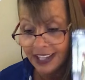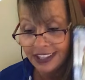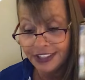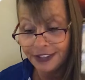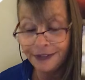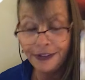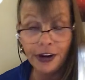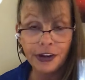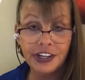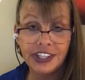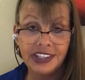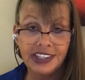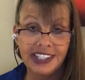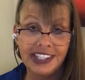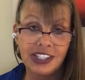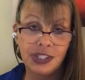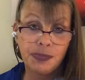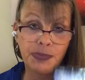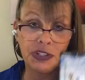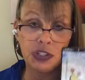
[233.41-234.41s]
The very
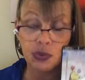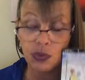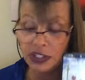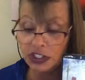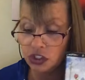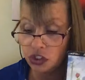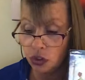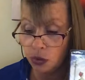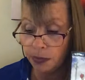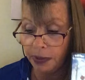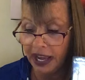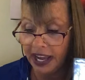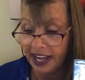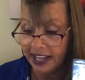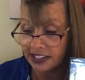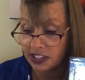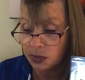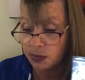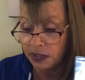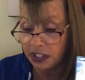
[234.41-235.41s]
least between two
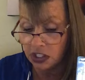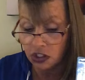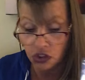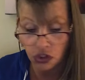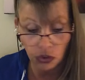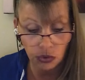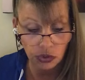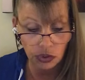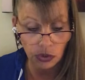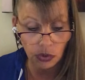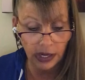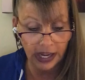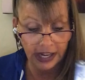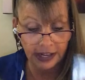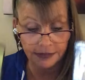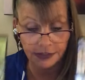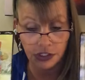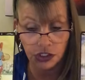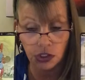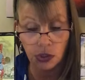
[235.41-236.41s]
paths because you do
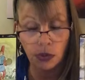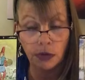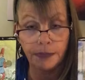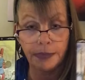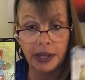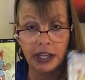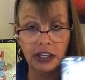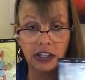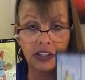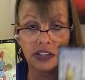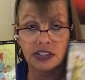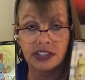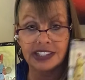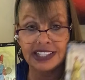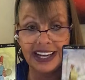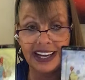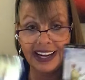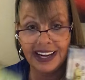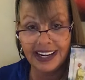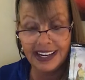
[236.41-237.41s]
have the Two of Pentacles
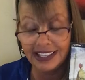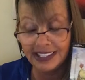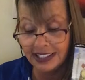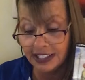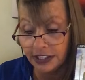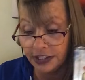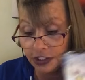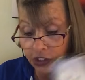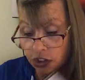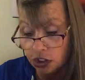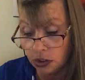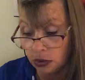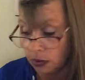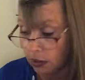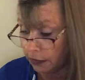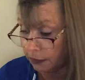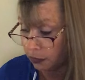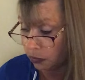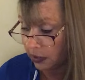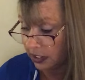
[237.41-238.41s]
and the Two
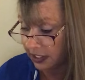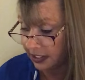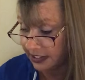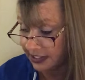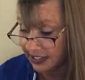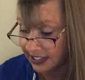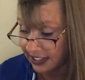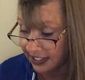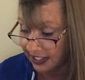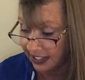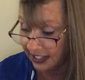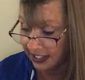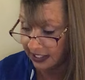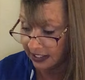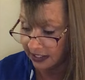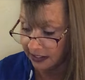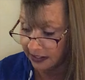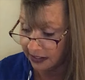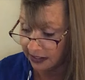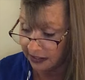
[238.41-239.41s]
of Wands
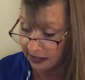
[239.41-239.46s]
here.